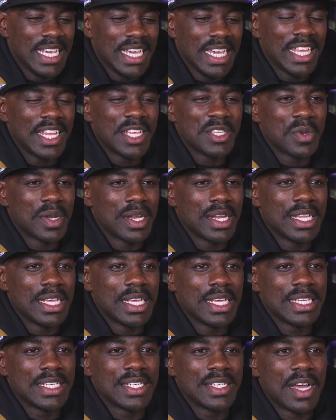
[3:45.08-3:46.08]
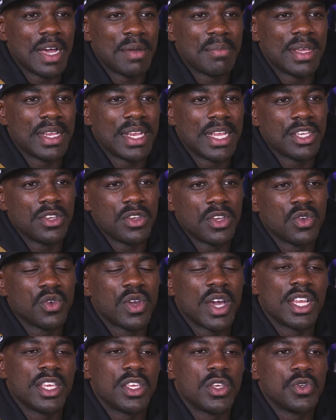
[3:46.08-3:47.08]
it is what it is, you know what I mean? That you
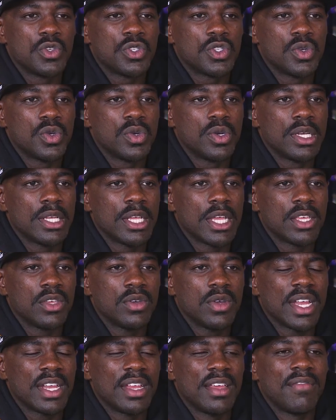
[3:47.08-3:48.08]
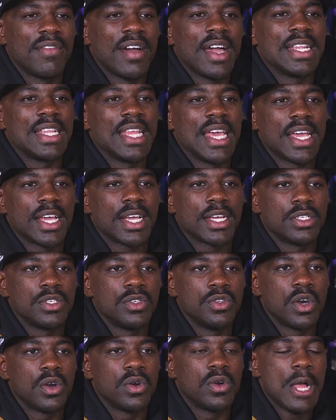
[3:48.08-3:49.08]
kind of used to it and you kind of invite that because,
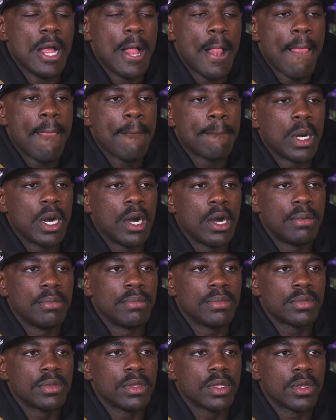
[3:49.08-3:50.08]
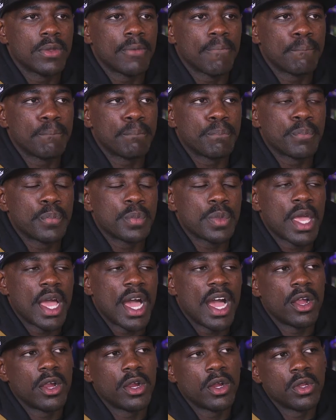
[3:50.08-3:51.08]
you know,
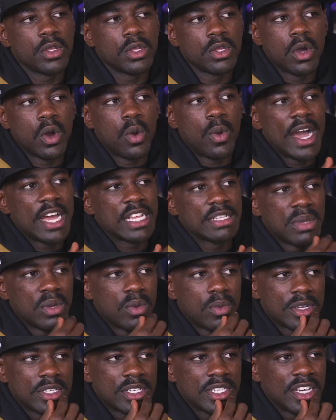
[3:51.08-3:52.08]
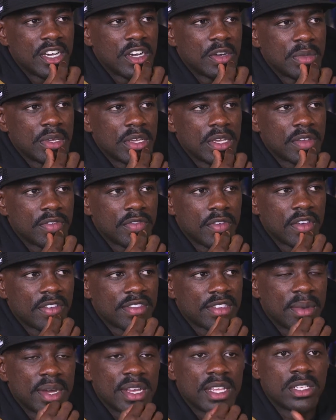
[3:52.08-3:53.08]
I heard, you know, wise men once tell me if
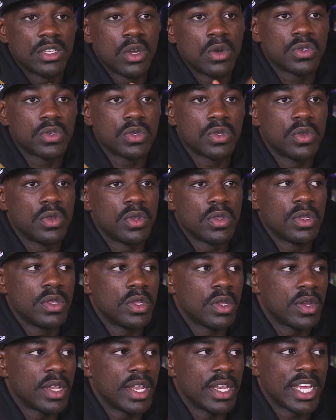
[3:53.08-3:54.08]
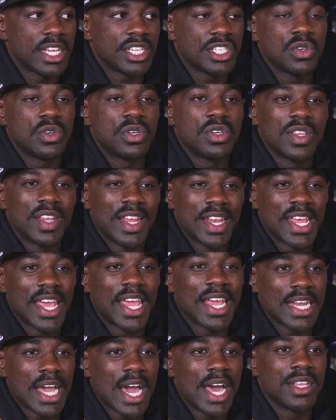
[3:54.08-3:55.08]
somebody jokes on you, you know, that's showing you that they
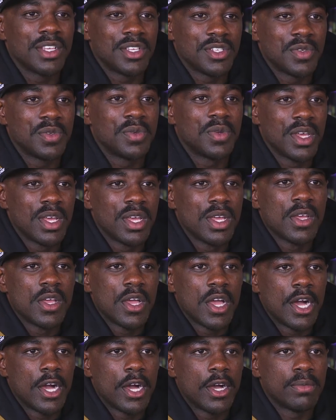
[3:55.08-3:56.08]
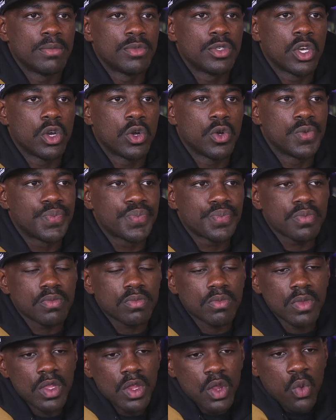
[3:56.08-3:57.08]
acknowledge you. So
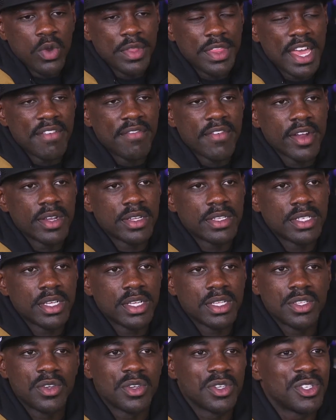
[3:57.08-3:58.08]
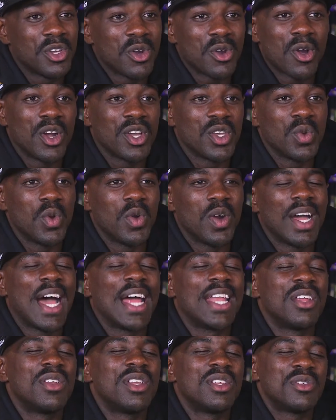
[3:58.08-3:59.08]
with that very sense, you can joke all you want. I
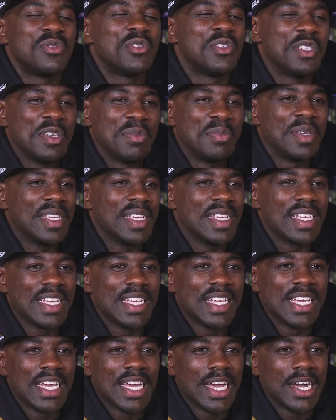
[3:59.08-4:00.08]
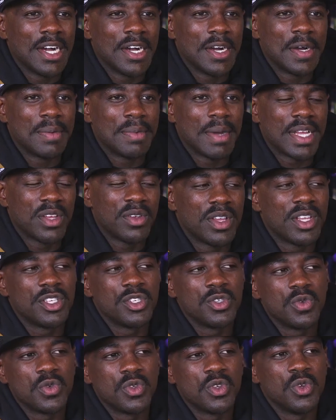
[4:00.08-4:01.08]
know that you see me. I that
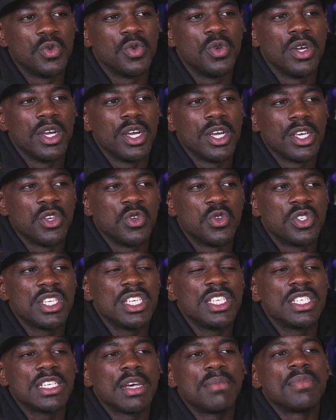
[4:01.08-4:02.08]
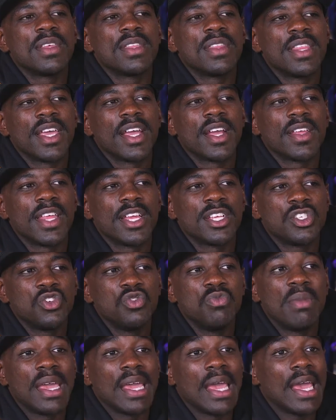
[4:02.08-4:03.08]
you see something there that
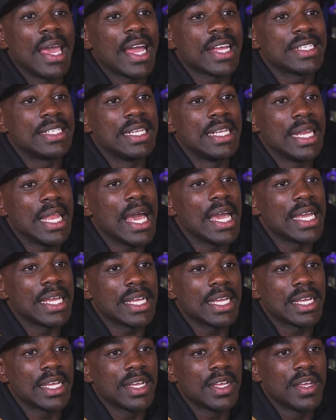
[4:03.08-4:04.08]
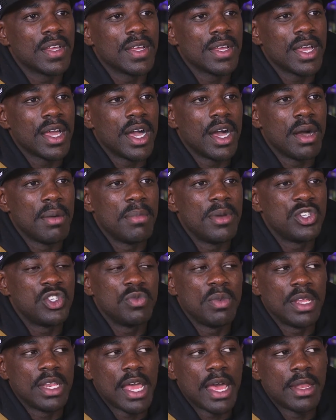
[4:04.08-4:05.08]
you may actually like, but
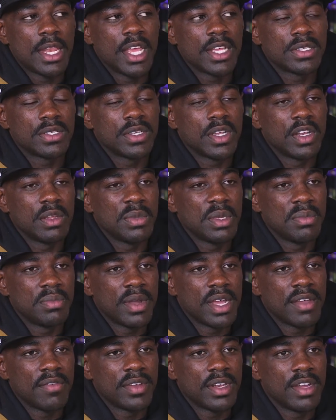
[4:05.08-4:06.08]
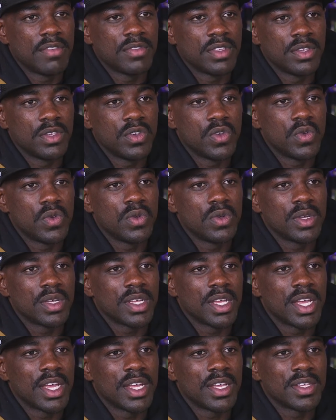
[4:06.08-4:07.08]
you may not necessarily be brave enough to do.
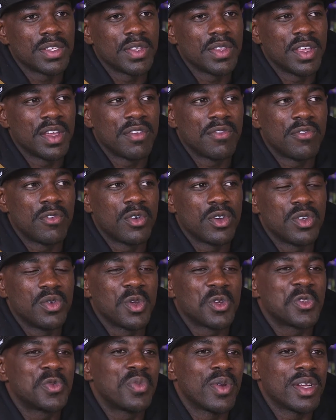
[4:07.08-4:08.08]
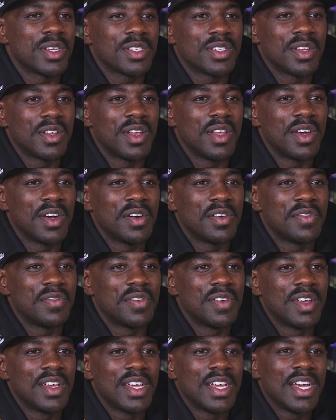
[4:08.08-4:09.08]
So therefore, you express your love
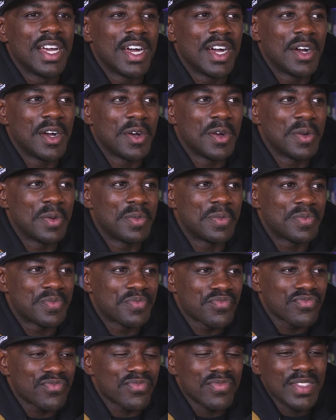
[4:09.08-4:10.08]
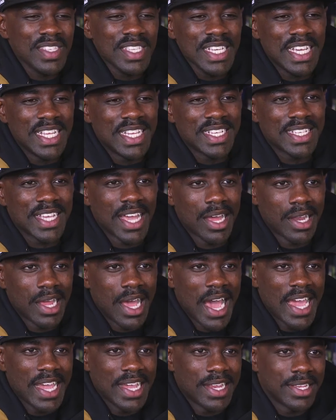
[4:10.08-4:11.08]
in this kind of
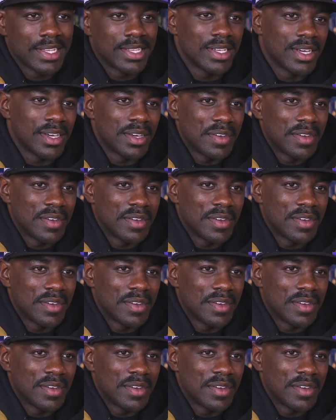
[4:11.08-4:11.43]
heightened,